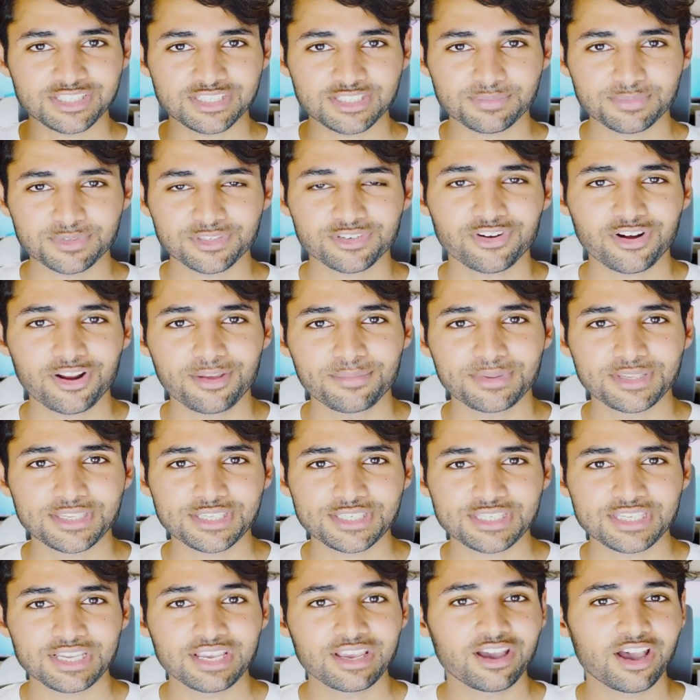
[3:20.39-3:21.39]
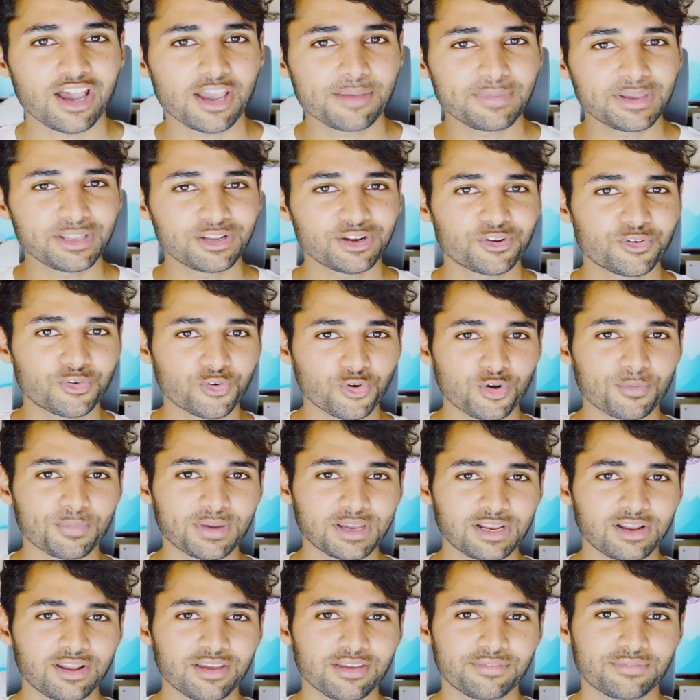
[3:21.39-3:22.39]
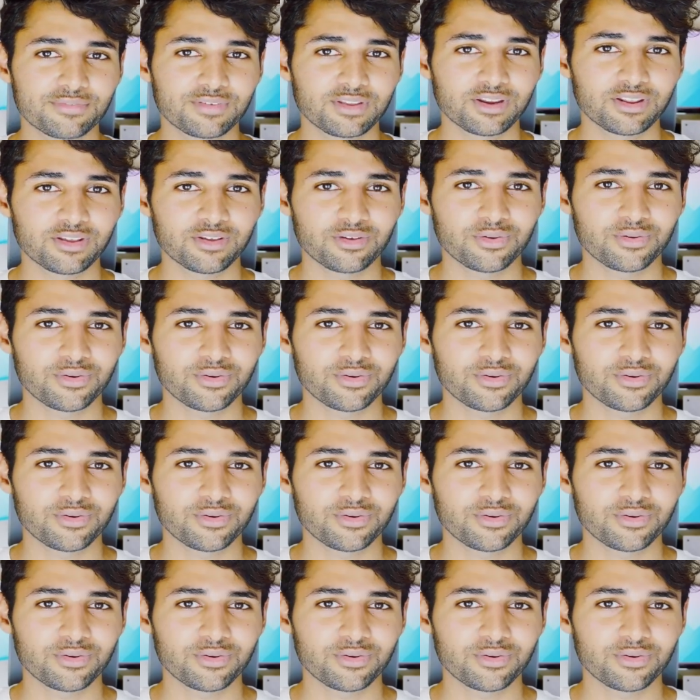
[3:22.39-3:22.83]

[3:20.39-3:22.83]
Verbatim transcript: subscribers, I made a Draw My Life video,